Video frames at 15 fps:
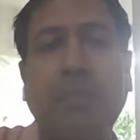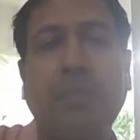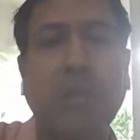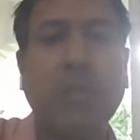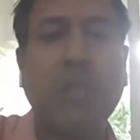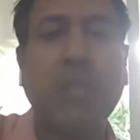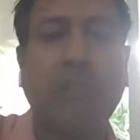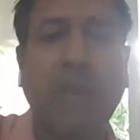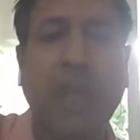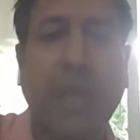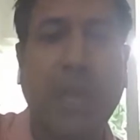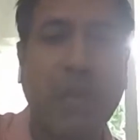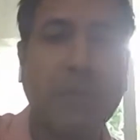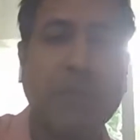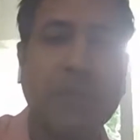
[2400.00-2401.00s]

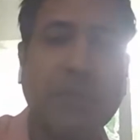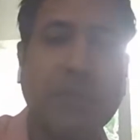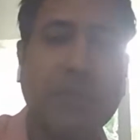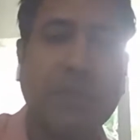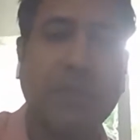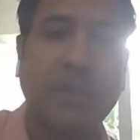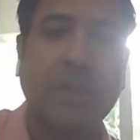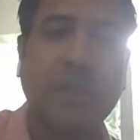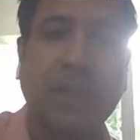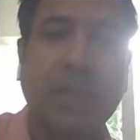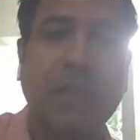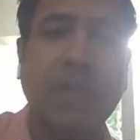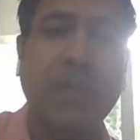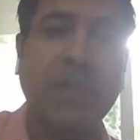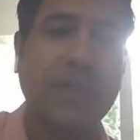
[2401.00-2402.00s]
positively helps us
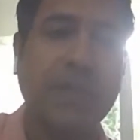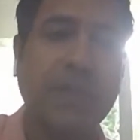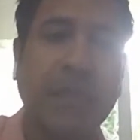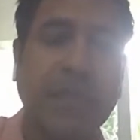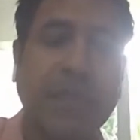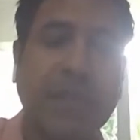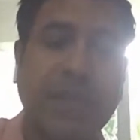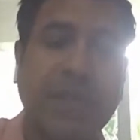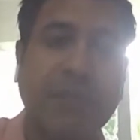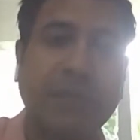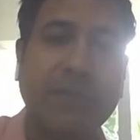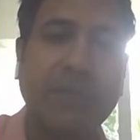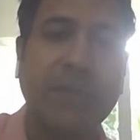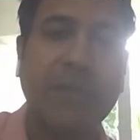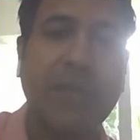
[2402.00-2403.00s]
in these
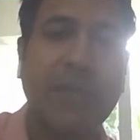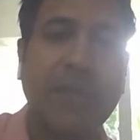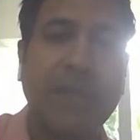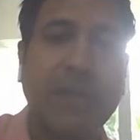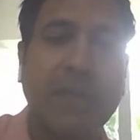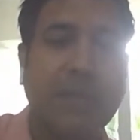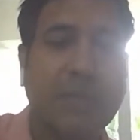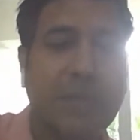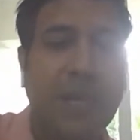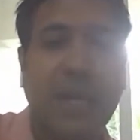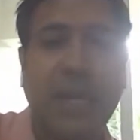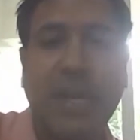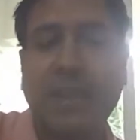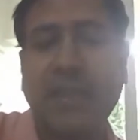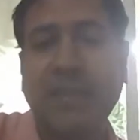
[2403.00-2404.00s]
initiatives. So
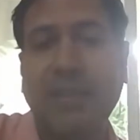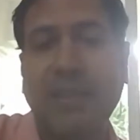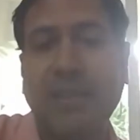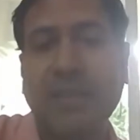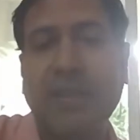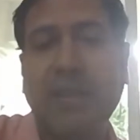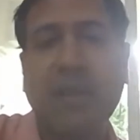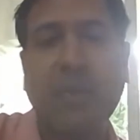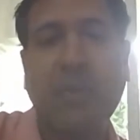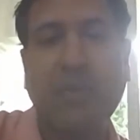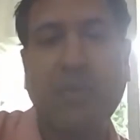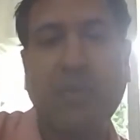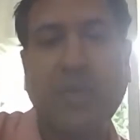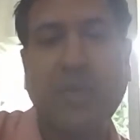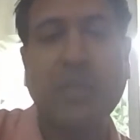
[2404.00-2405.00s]
yeah, I think these are a couple of things